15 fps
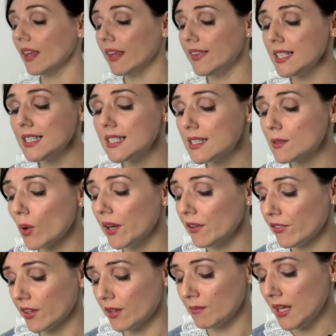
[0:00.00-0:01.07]
This is one
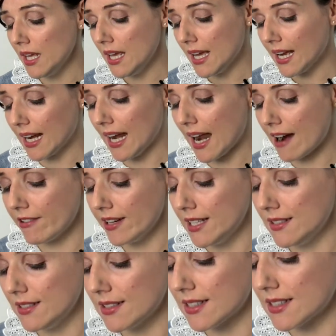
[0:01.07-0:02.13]
of them.
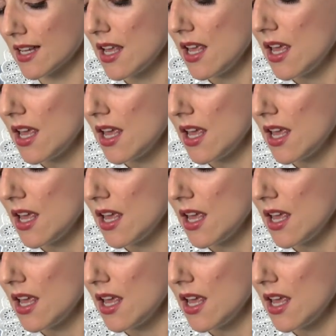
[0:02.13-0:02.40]
Clarins,